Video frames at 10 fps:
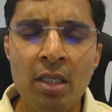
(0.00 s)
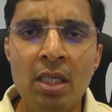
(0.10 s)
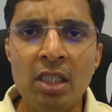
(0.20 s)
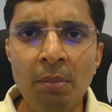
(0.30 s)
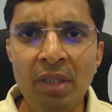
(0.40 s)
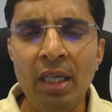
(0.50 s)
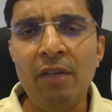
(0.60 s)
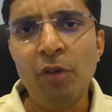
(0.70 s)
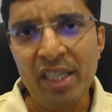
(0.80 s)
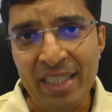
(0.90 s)
something
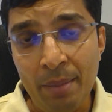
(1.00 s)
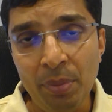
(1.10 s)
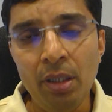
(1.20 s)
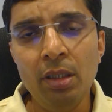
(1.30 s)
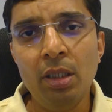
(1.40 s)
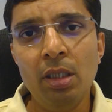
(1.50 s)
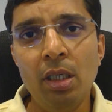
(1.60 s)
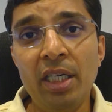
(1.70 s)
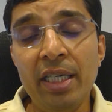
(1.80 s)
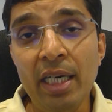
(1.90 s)
like for example
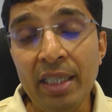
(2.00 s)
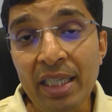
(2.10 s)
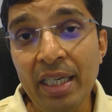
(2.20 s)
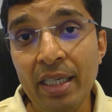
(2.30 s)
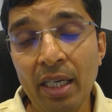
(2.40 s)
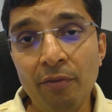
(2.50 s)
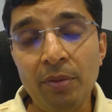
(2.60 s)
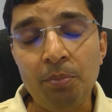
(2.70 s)
a TLT ETF,